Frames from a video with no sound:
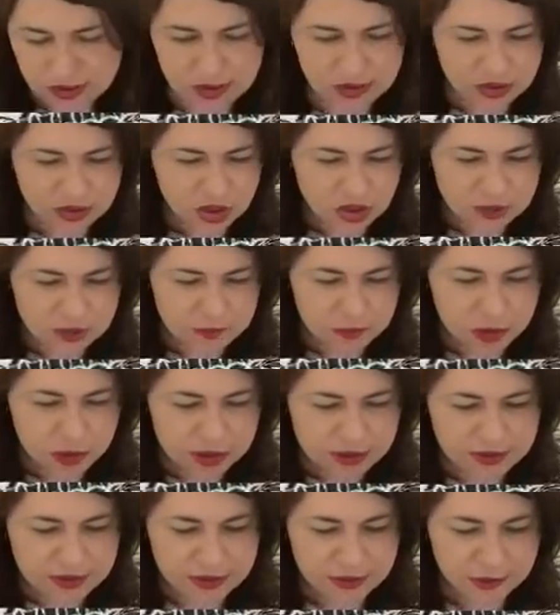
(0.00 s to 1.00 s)
it's just by
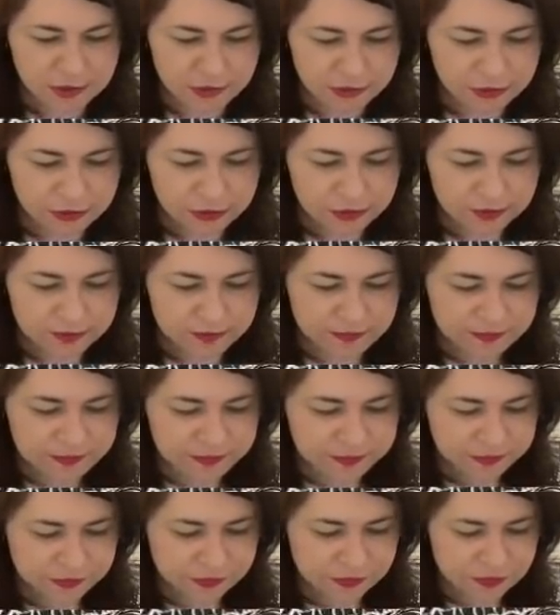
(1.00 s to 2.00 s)
itself
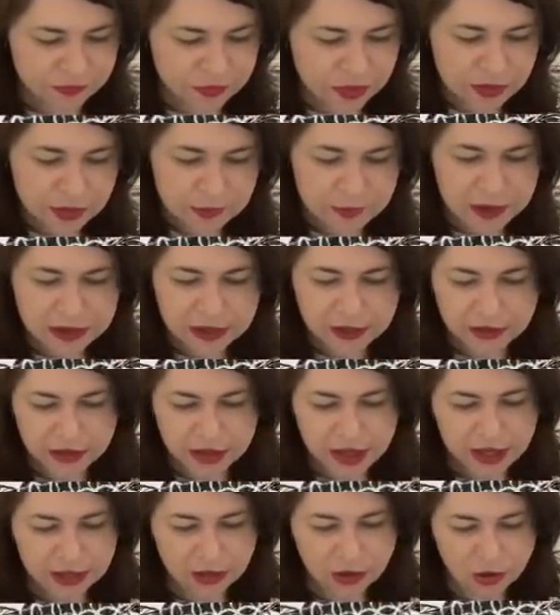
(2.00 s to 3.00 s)
in the back of the
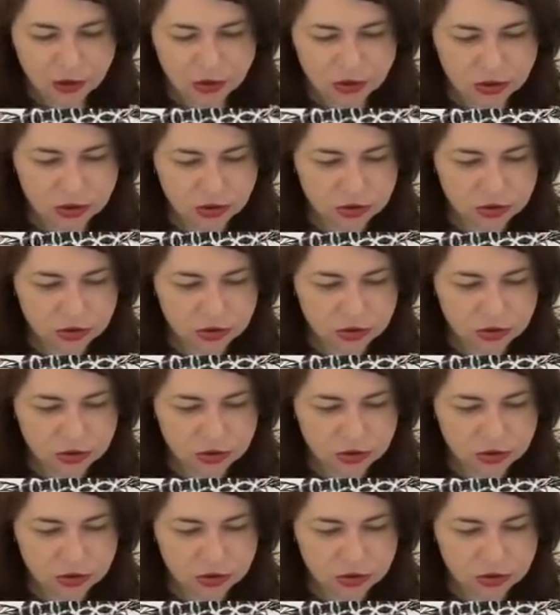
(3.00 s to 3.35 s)
catalogue.